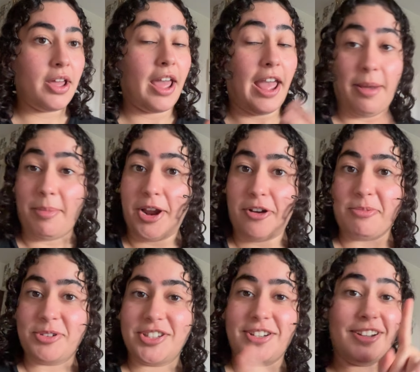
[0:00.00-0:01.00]
Am I
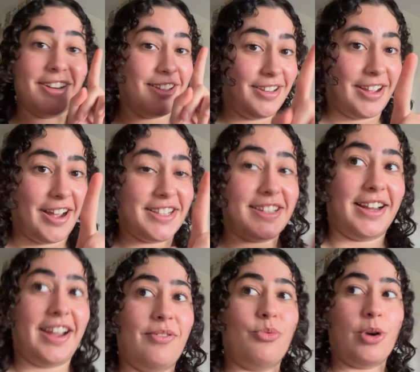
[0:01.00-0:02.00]
almost done? Yes, I
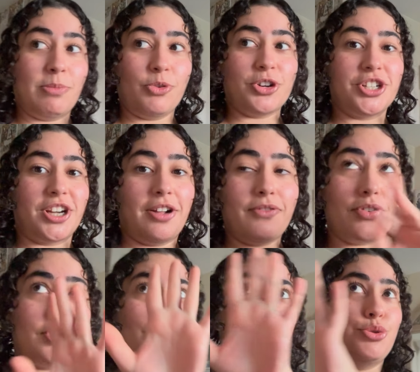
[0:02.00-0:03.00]
have one more shelf
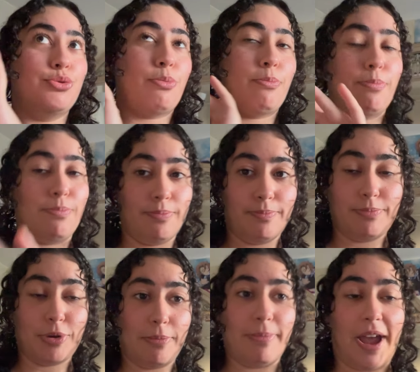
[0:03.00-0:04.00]
to
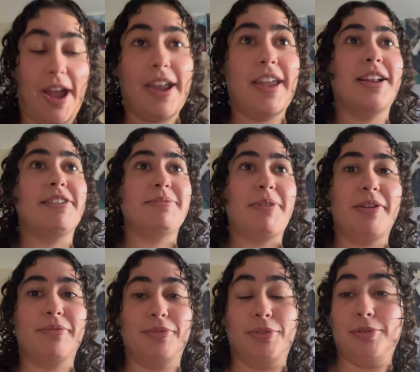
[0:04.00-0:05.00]
put back into my
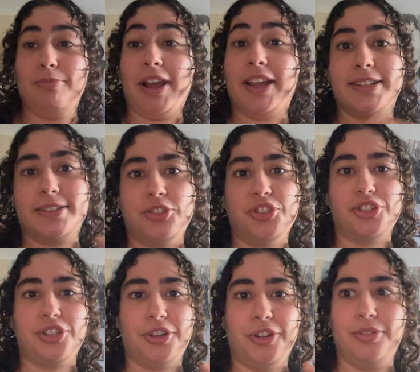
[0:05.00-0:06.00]
room. I guess I'll just
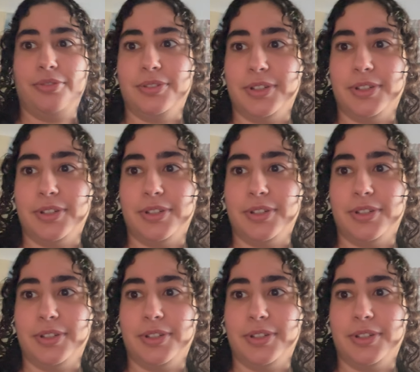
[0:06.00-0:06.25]
show you, hold